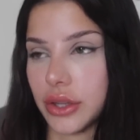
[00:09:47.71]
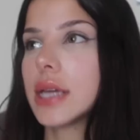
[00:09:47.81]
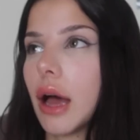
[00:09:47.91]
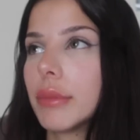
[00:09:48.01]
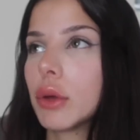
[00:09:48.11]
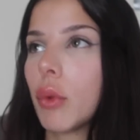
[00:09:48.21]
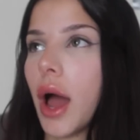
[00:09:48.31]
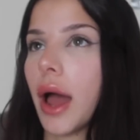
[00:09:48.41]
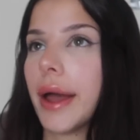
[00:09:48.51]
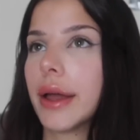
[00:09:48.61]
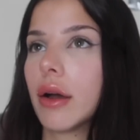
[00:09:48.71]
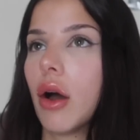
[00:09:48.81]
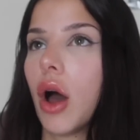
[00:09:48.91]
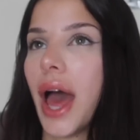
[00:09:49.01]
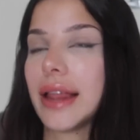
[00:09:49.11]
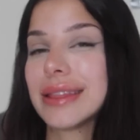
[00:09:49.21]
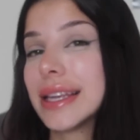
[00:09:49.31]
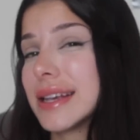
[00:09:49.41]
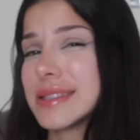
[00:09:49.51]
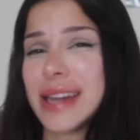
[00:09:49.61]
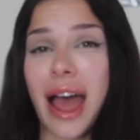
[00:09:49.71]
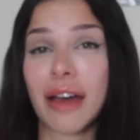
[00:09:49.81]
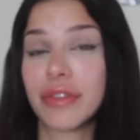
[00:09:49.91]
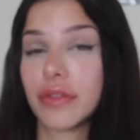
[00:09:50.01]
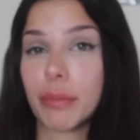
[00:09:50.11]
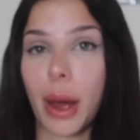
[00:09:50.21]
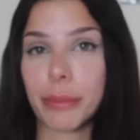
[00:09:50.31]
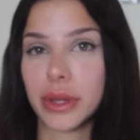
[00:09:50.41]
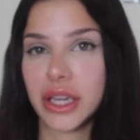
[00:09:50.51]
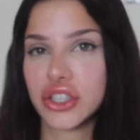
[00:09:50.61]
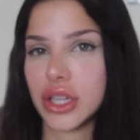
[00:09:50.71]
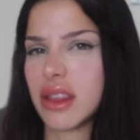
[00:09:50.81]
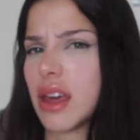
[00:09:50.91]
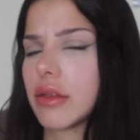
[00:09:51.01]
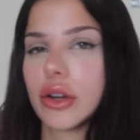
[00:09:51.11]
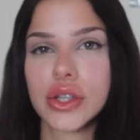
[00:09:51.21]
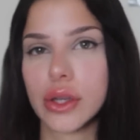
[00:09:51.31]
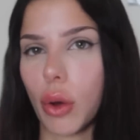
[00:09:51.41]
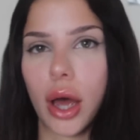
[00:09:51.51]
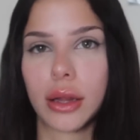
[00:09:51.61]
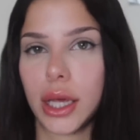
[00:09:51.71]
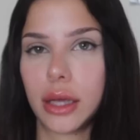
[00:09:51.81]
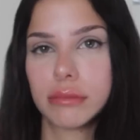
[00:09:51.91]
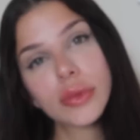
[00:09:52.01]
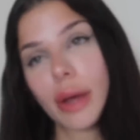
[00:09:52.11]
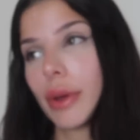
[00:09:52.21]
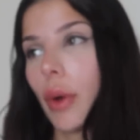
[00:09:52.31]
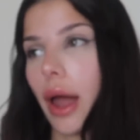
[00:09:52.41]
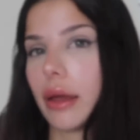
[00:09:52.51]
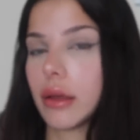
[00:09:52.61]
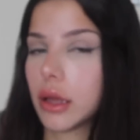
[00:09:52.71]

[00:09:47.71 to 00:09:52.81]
tell me why at least half of the population think they're so ugly. Tell me why.